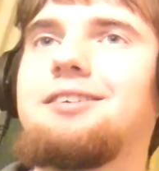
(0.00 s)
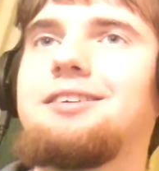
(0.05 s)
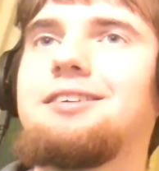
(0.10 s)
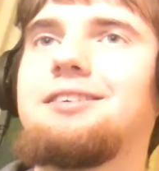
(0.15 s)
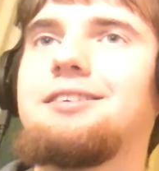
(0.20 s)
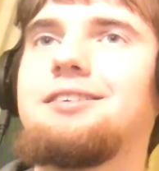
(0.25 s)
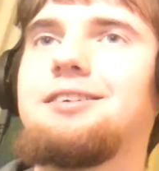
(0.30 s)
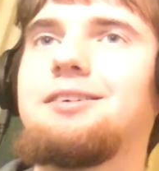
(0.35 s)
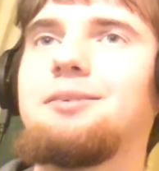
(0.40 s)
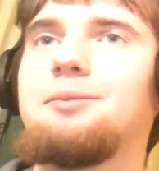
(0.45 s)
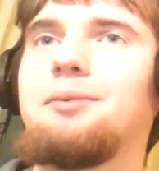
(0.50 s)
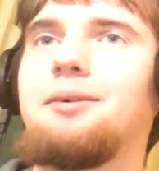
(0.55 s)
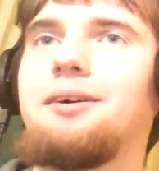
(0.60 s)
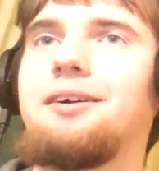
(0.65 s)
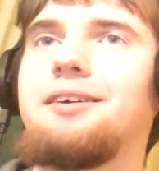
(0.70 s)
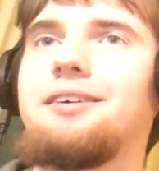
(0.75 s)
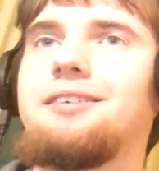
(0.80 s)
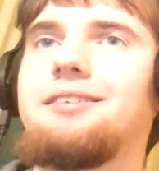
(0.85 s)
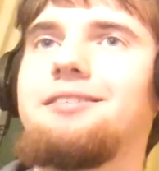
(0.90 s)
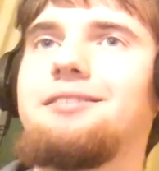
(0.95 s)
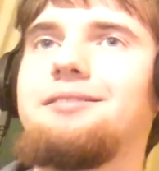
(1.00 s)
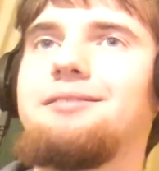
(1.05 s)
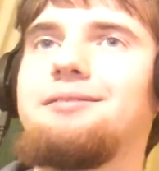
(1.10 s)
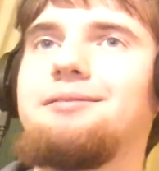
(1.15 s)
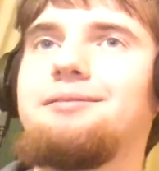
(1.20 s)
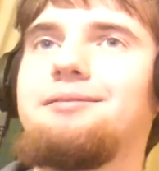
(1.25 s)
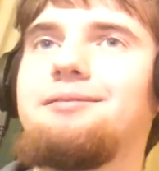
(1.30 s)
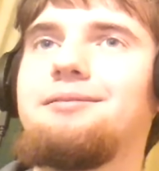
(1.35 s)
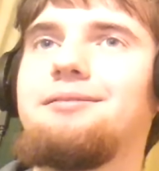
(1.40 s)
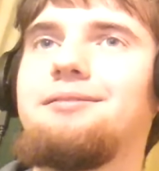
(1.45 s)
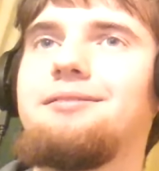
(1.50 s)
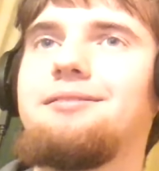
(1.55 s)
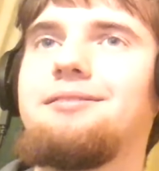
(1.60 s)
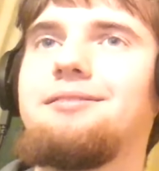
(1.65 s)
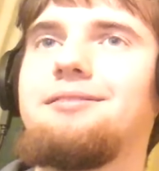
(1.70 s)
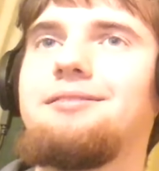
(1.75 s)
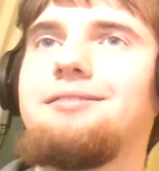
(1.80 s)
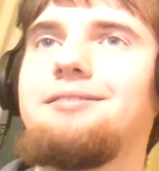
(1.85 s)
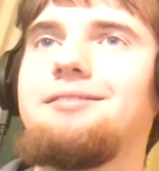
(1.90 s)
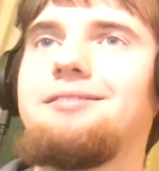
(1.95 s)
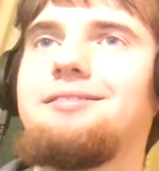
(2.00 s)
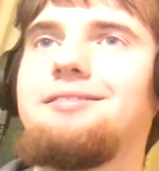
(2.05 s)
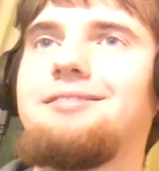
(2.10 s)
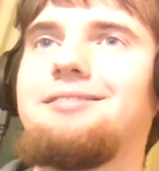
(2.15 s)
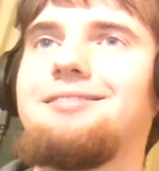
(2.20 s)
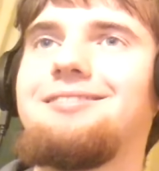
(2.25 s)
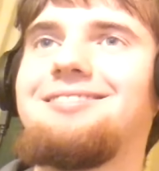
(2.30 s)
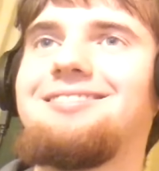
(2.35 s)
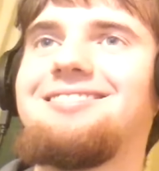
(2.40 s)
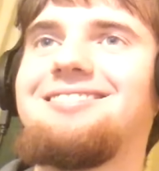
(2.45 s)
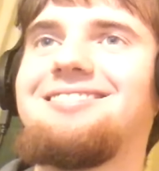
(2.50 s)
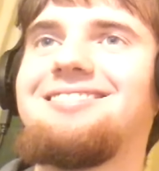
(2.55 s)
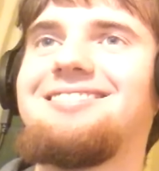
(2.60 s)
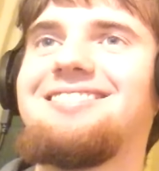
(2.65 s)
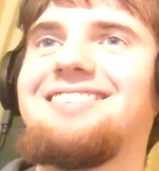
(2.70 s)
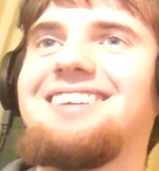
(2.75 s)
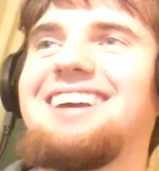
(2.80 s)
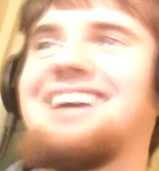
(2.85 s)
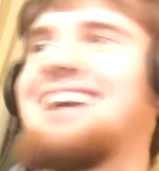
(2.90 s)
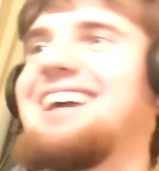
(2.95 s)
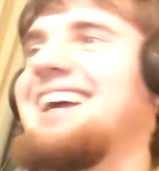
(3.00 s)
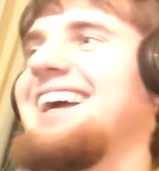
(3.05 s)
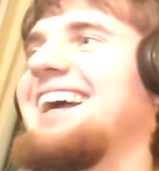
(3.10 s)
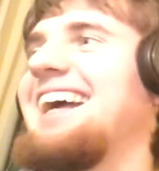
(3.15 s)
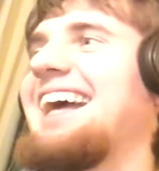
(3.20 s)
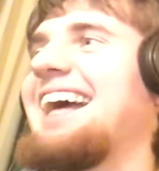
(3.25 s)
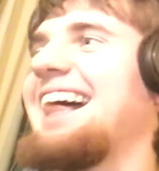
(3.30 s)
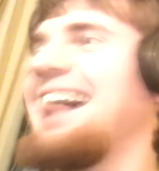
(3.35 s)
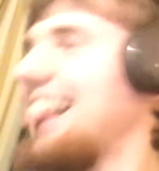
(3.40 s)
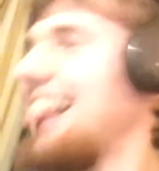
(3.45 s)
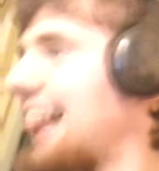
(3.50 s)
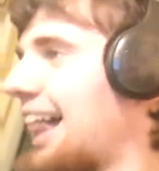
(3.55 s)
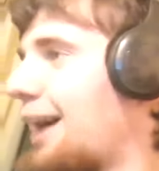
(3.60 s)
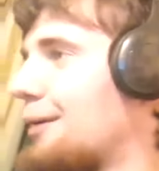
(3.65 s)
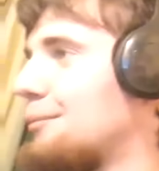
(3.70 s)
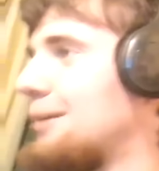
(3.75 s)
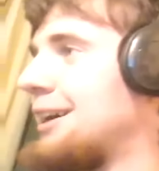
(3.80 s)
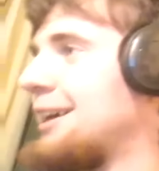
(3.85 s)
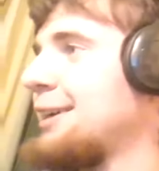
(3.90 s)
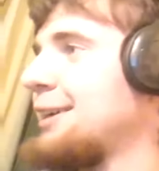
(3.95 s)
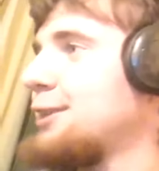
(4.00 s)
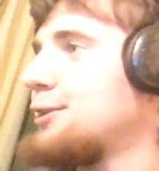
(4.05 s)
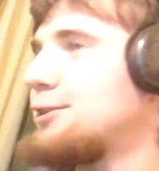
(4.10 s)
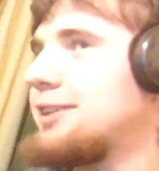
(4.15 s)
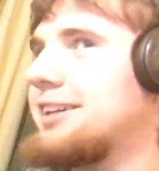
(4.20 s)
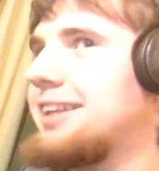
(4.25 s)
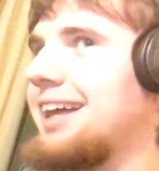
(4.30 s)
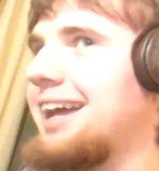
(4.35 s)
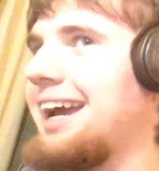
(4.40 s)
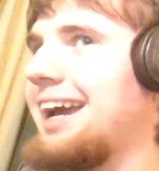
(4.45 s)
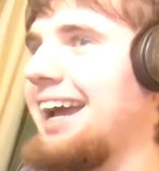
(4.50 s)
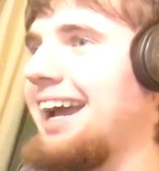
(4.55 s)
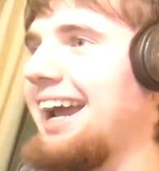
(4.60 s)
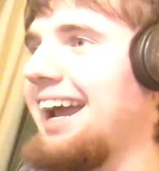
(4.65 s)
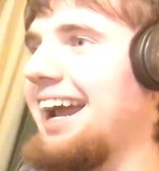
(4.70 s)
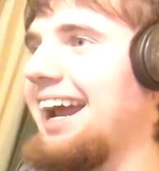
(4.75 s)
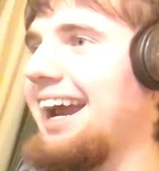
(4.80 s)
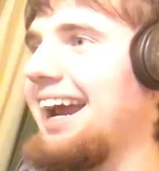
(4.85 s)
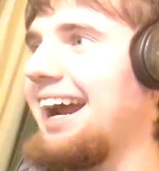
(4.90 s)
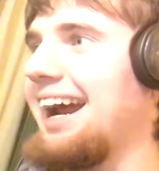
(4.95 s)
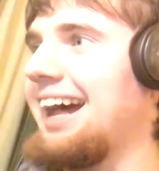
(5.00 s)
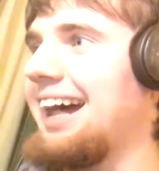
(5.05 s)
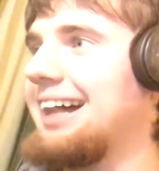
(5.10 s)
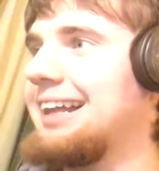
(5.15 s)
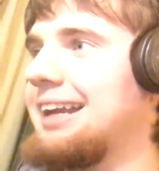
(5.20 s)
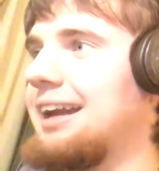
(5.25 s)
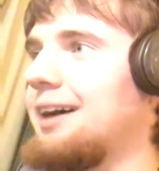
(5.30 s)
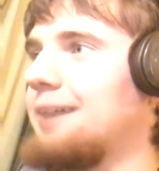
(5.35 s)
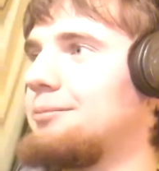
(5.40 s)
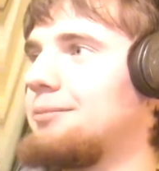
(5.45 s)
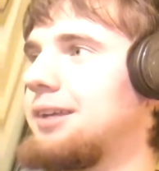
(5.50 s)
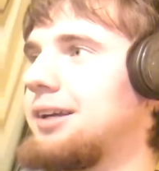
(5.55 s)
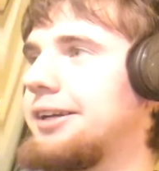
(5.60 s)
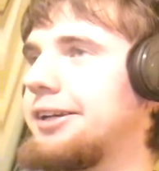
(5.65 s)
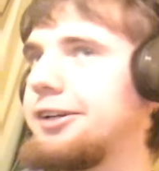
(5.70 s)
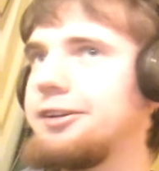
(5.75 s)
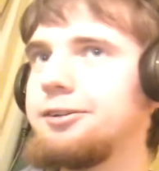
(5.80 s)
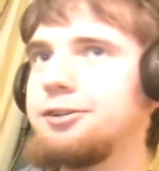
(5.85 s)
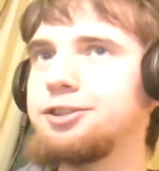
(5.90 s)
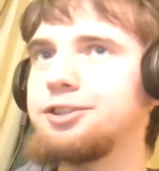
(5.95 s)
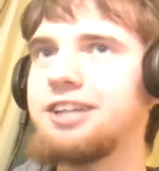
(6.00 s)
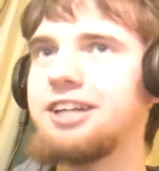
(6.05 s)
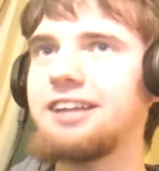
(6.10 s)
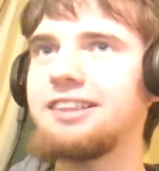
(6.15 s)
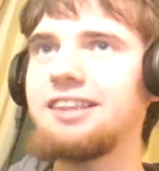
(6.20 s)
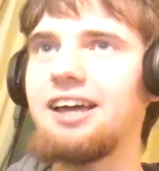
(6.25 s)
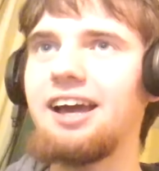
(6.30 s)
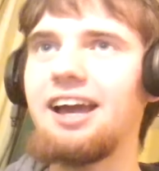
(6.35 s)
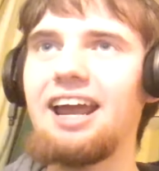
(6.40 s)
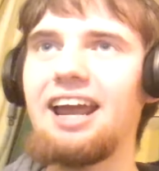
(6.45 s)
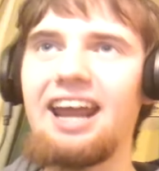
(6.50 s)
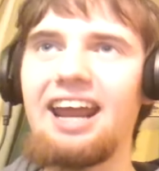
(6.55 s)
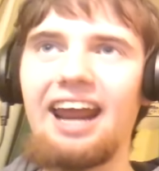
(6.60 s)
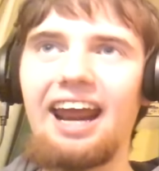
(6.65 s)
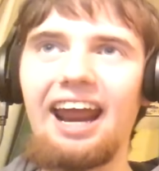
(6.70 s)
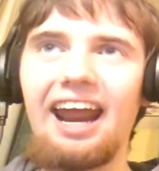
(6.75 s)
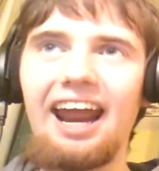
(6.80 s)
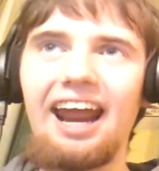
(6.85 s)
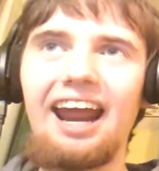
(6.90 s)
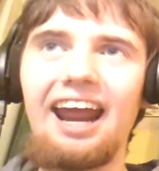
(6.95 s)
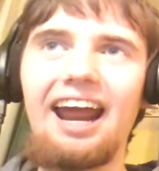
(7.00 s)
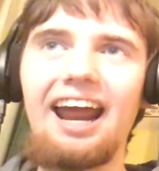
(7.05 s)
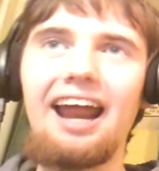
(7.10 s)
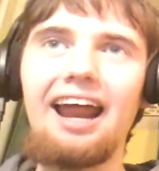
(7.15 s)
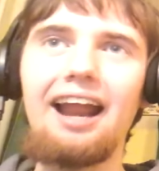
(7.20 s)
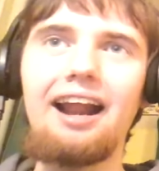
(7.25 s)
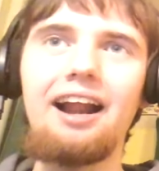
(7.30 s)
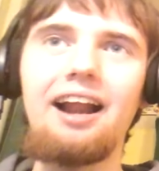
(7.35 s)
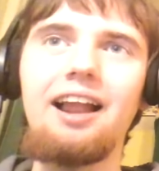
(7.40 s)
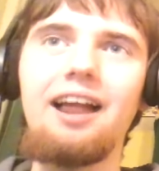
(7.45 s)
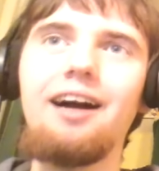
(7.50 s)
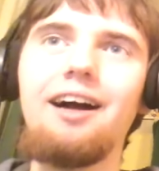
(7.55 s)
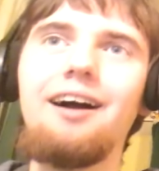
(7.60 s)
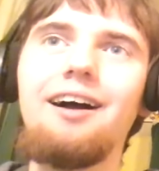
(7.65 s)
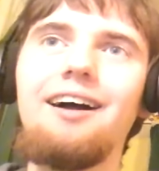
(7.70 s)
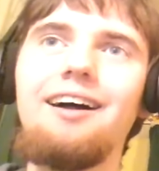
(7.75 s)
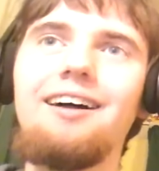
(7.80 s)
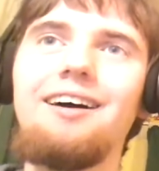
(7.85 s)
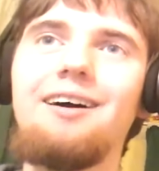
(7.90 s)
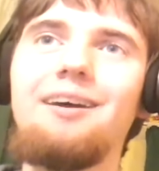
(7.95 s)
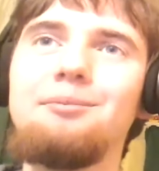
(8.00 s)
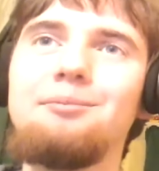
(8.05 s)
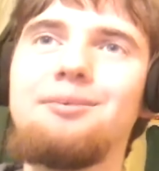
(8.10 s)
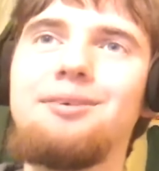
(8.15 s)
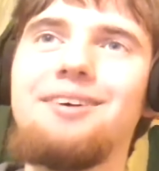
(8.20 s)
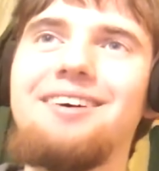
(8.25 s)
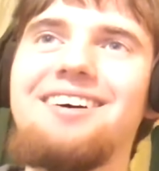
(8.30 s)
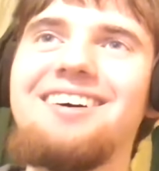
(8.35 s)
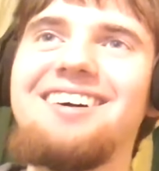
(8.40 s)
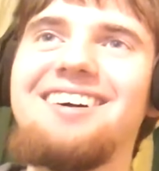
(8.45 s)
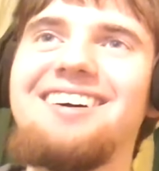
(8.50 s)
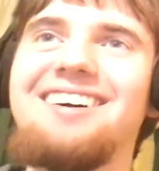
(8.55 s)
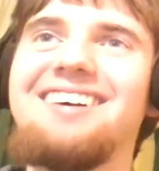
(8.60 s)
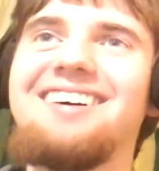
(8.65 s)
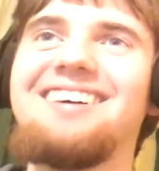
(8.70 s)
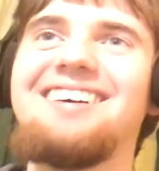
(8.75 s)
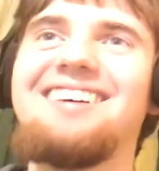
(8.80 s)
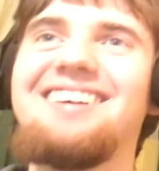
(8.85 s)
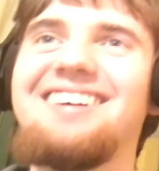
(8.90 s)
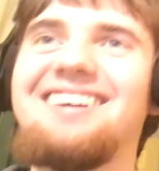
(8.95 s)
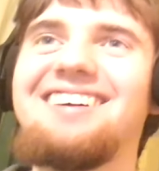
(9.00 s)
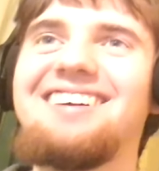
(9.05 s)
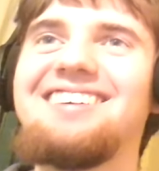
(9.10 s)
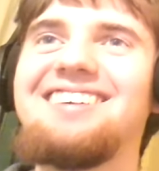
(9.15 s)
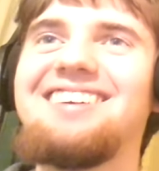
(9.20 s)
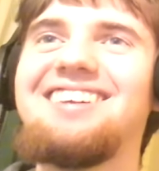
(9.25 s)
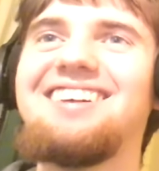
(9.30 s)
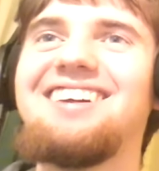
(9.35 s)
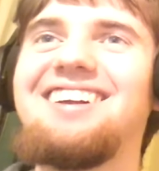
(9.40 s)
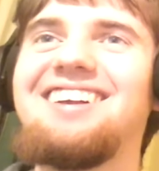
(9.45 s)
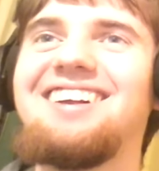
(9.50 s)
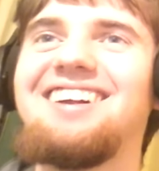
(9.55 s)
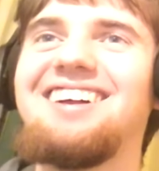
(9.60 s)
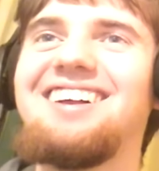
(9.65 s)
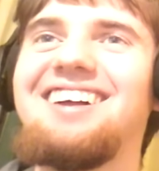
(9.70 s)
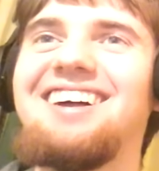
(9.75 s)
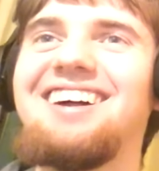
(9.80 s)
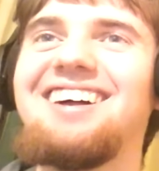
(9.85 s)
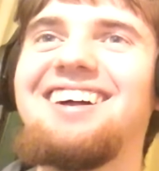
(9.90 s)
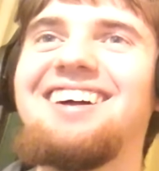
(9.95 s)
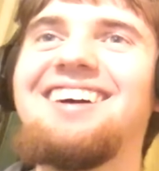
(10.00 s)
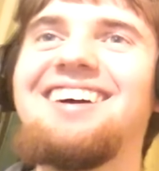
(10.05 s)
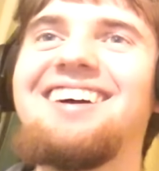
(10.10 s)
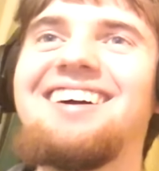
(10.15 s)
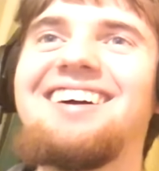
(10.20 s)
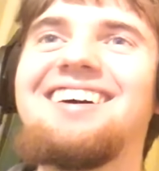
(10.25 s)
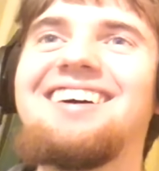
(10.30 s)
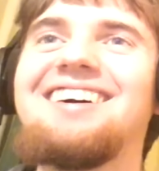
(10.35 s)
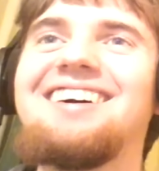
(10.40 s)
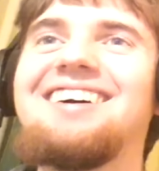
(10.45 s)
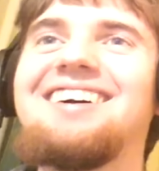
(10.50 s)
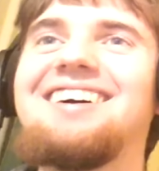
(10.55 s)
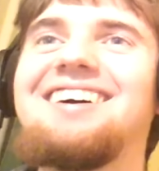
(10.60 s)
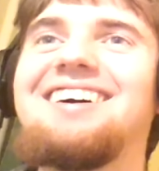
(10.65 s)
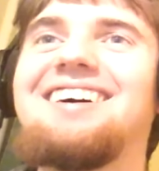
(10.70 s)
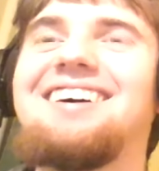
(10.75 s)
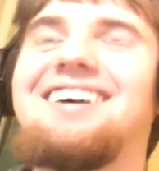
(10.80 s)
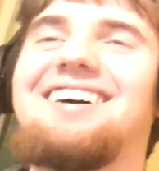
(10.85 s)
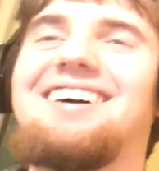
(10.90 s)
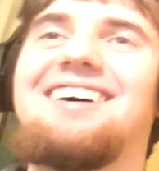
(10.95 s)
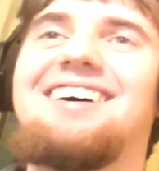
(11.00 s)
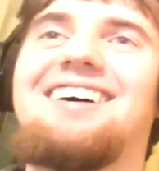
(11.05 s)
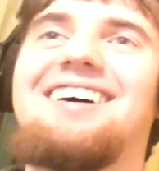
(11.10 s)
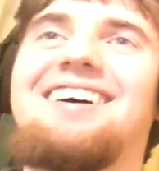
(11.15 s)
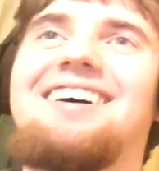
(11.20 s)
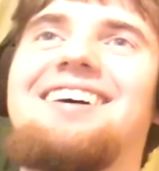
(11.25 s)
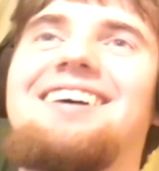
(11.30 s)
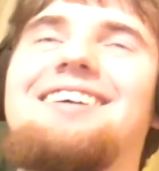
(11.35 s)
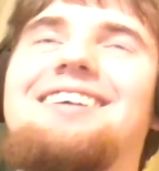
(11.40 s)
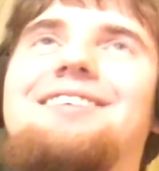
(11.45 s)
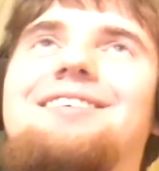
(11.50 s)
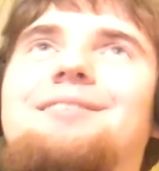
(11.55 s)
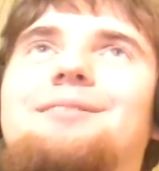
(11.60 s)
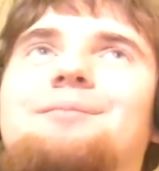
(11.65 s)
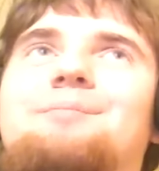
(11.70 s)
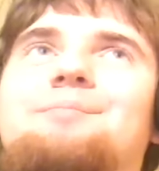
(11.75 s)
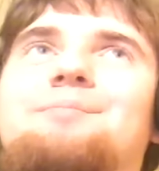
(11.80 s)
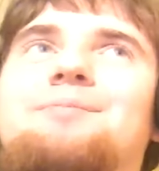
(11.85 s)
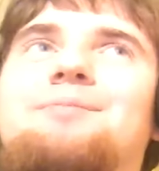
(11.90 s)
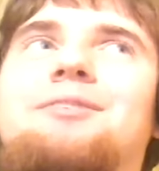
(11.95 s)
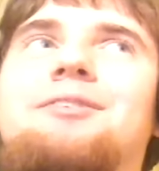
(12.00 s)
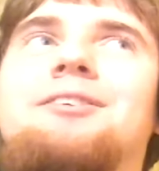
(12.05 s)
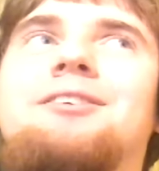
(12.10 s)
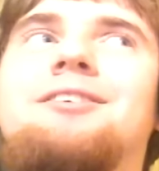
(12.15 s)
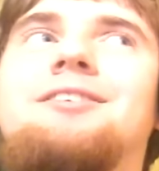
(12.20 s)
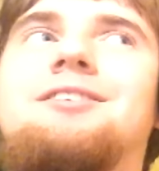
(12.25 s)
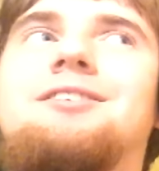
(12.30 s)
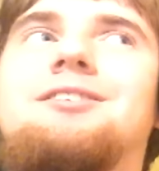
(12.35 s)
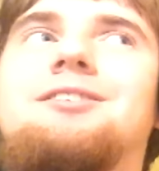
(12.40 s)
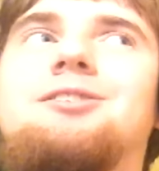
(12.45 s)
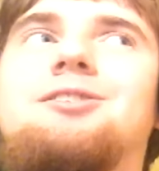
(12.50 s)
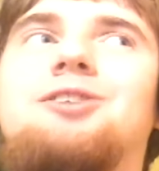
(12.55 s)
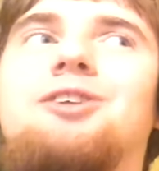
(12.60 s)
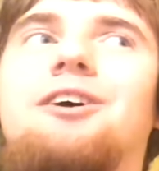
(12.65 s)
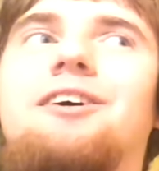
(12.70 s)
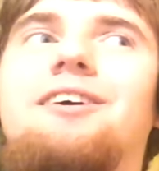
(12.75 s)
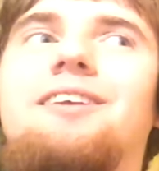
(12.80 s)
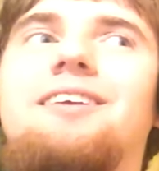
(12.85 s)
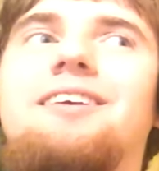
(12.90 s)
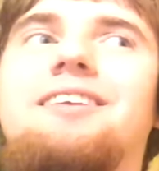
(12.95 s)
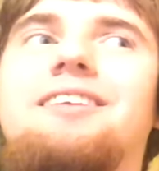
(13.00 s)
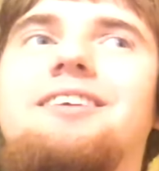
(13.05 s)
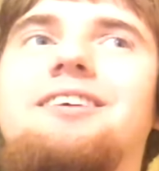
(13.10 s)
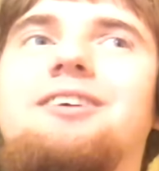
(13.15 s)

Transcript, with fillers: Oh, well, Goodbye. that isn't nice, man. Shut the hell up. you shut the hell up. You shut the hell up. You, you can both go and, and shut the hell up. Now, uh, Charlie. Charlie